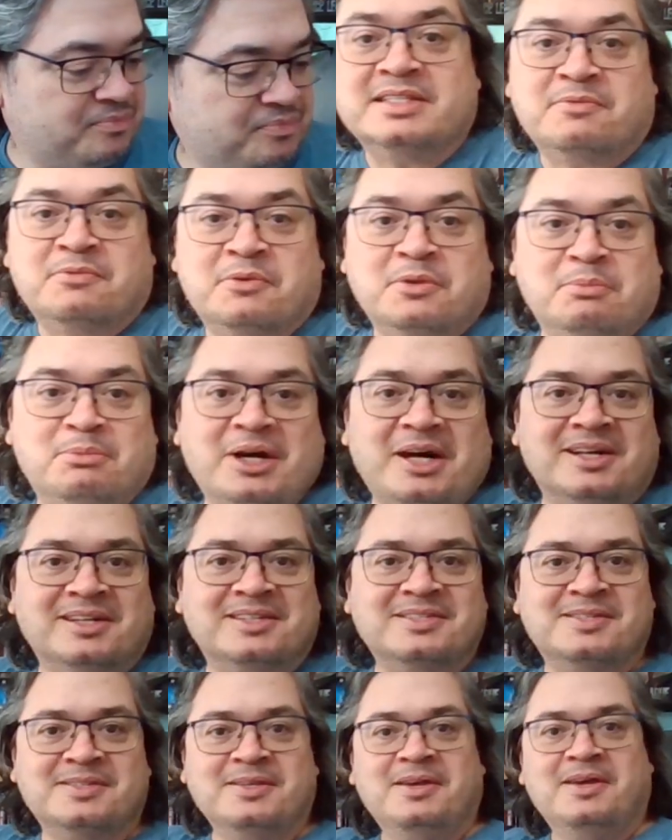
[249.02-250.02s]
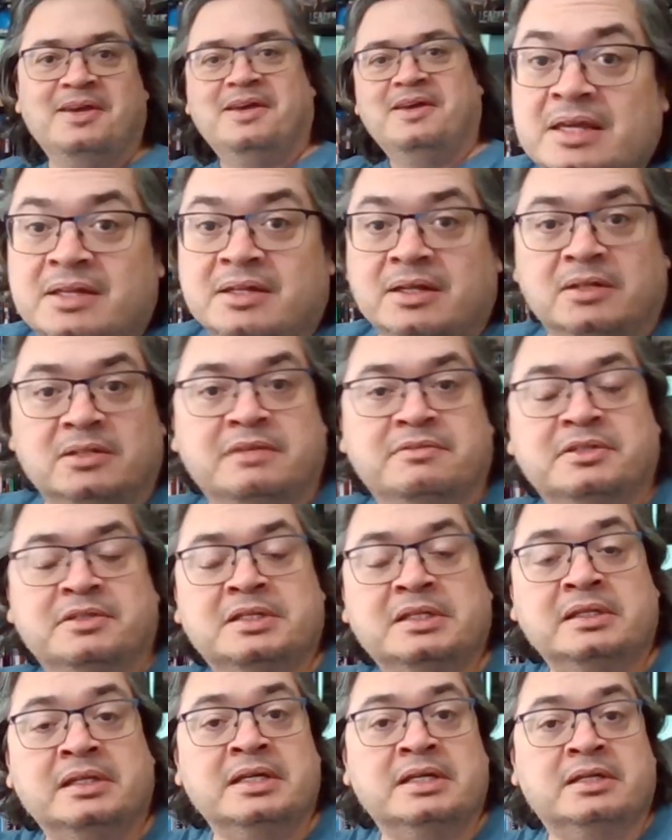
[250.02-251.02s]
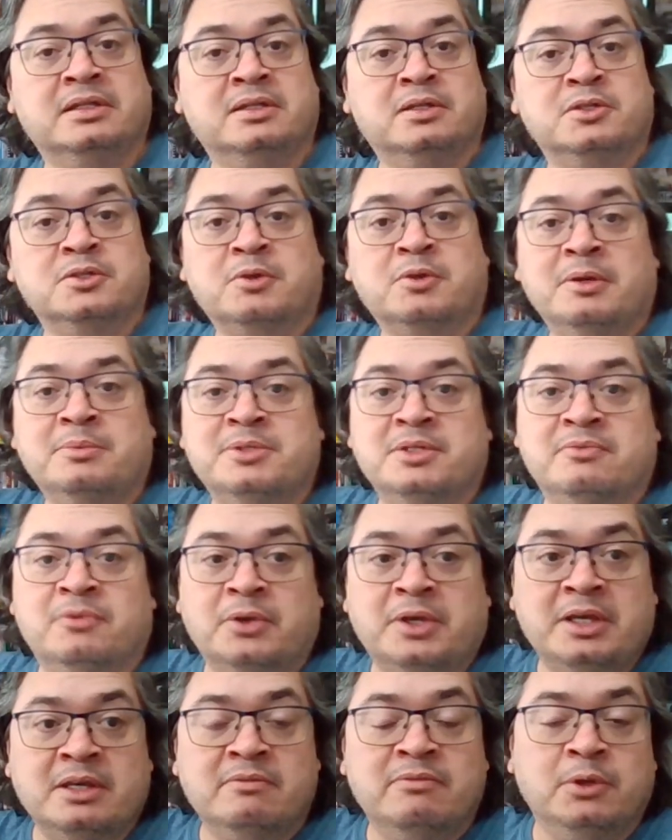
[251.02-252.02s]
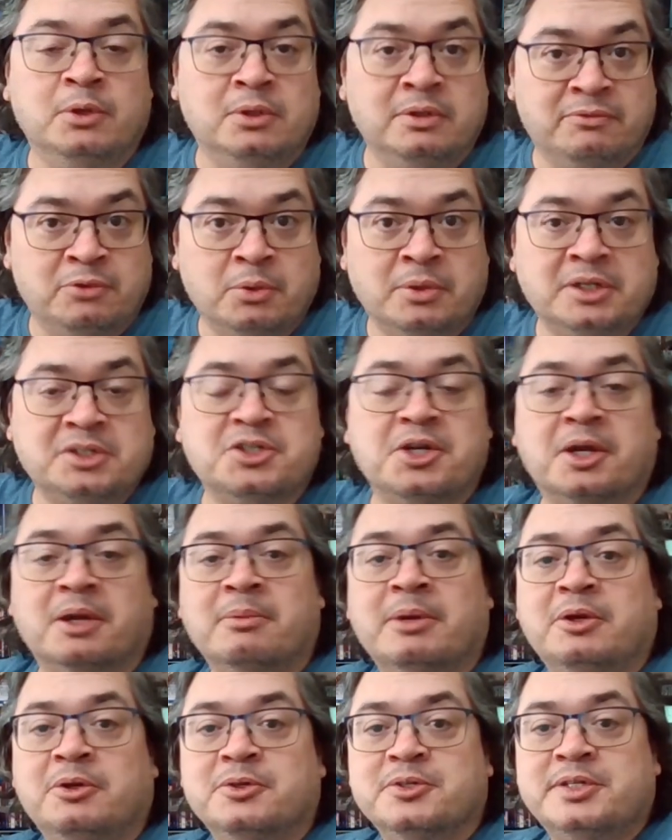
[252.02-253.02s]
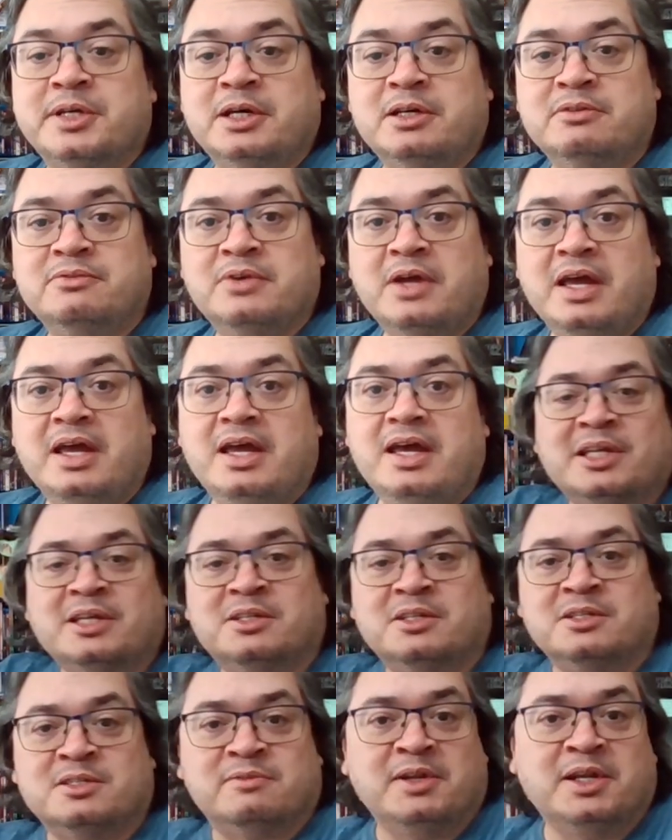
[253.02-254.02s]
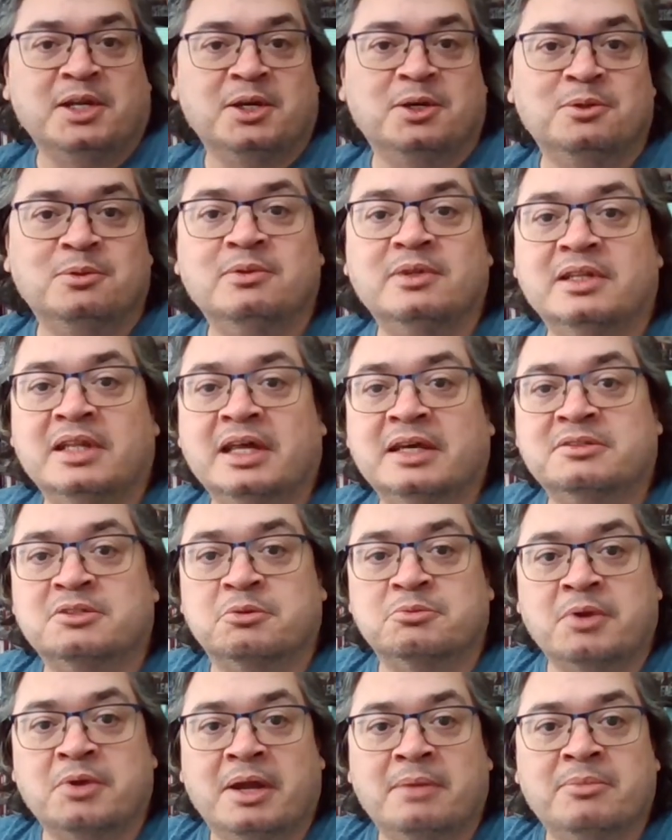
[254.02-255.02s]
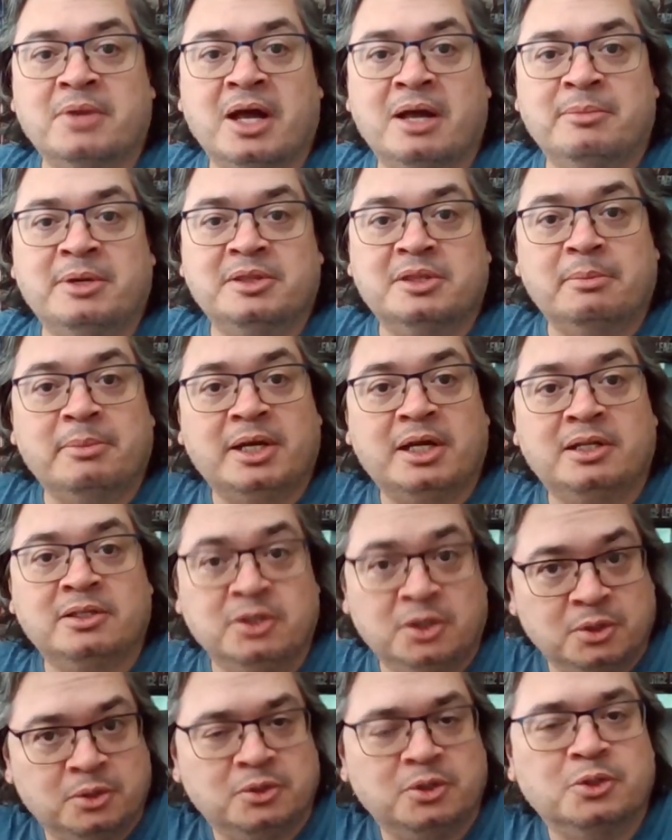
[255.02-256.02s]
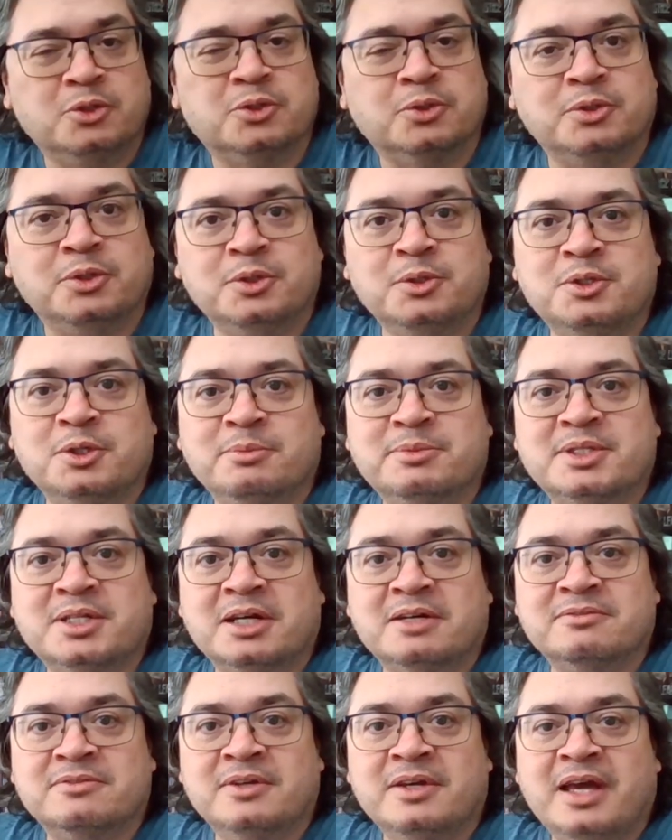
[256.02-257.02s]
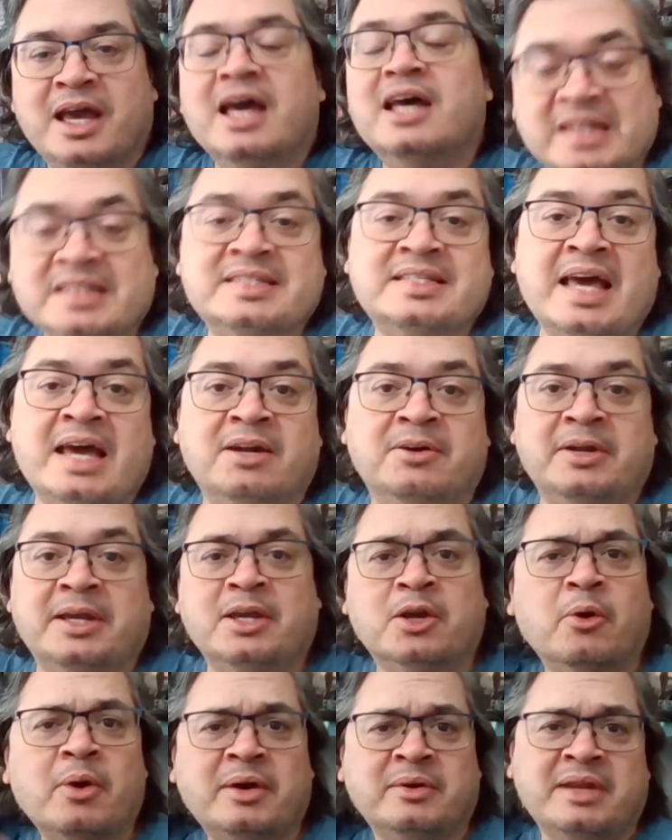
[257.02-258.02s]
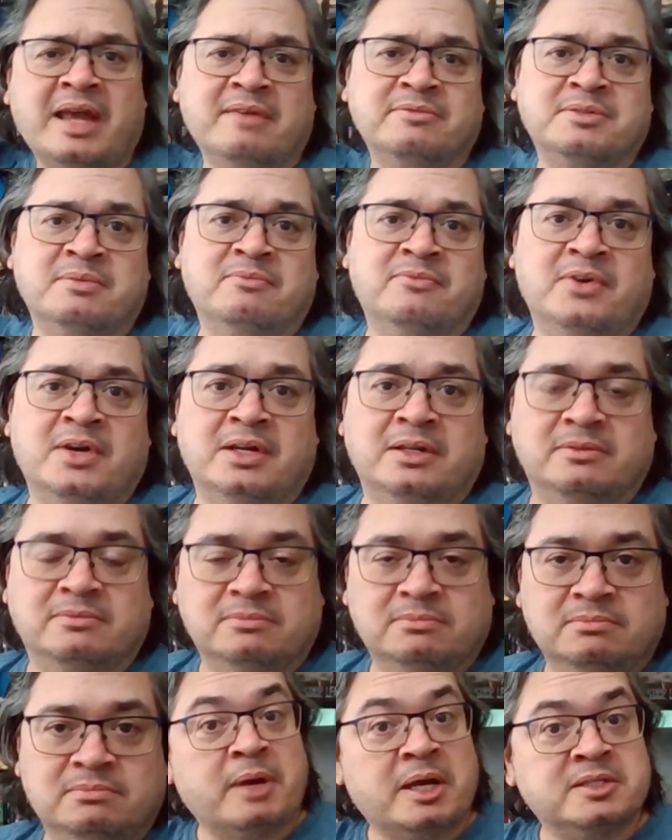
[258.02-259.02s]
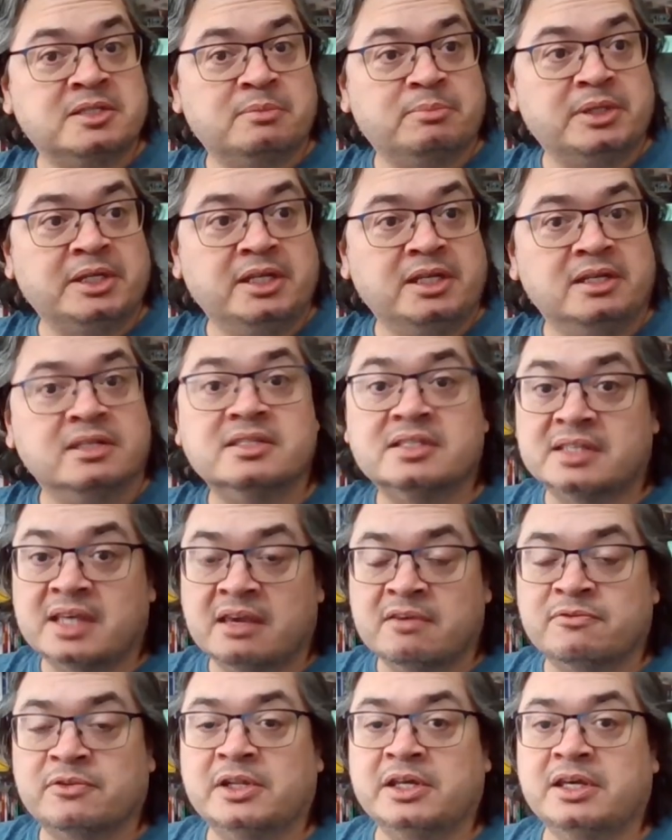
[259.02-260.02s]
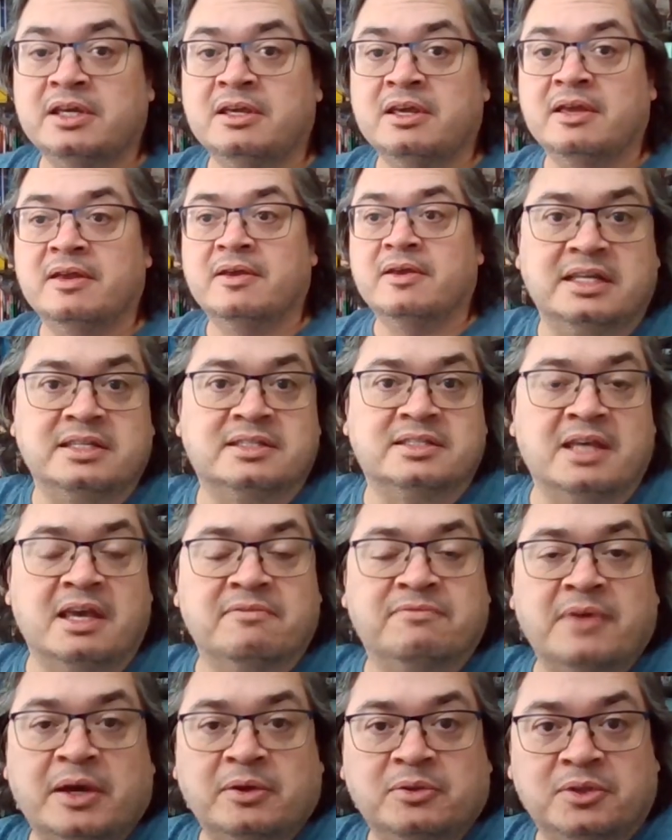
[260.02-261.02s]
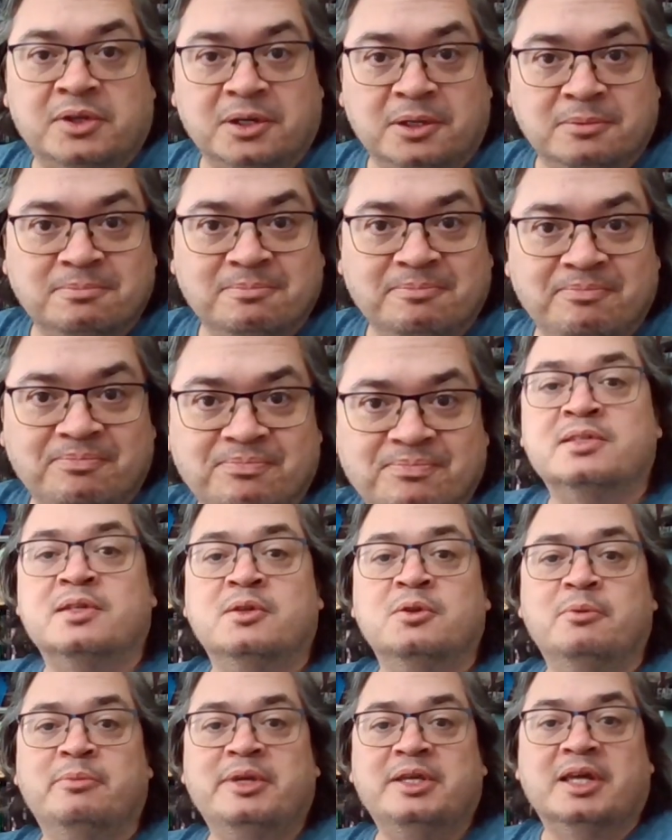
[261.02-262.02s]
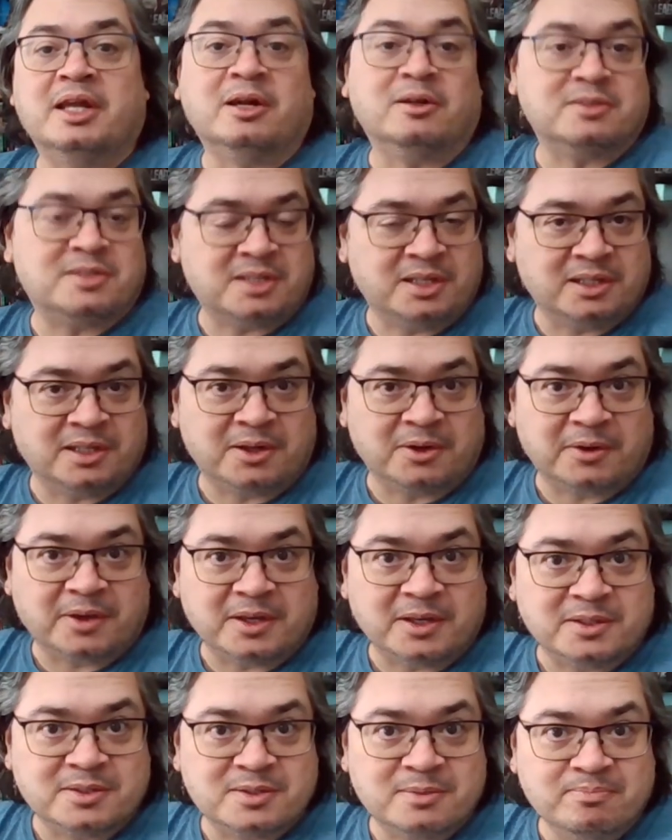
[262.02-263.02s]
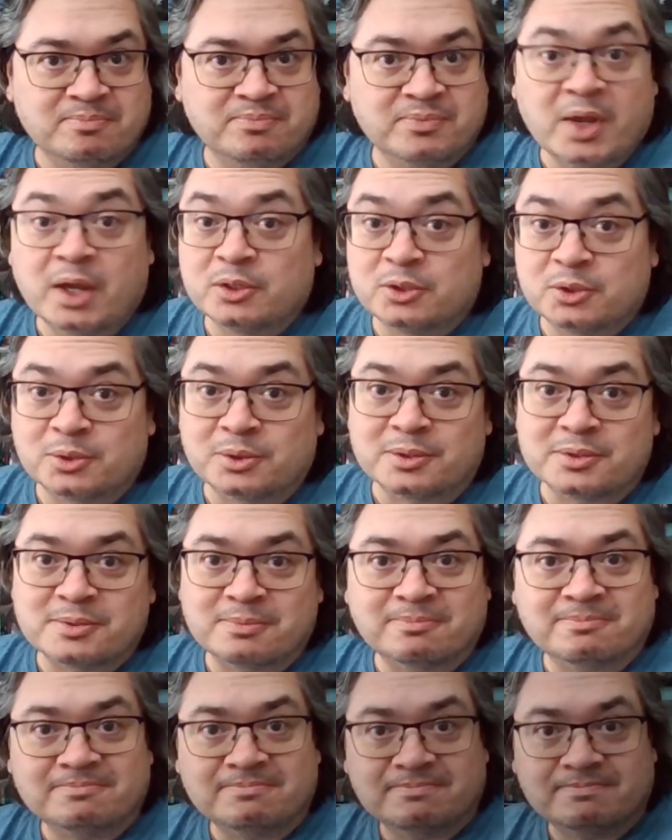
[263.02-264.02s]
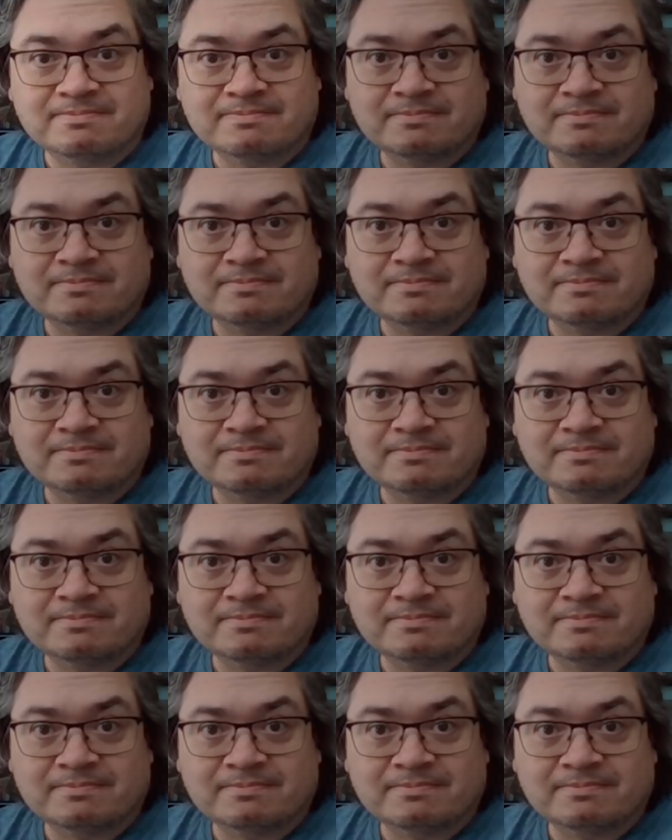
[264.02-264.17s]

That's it for the box. Again, I'll leave a link in the description for Geek Fuel if you want to check them out yourself. Hope you liked this video. Like, subscribe, comment, the bell, you know, the usual YouTube stuff. And it's Saturday. Go out and have some fun. Responsibly, safely, stay safe out there. This is the NewBee, and I'll see you later, kids. Toodles!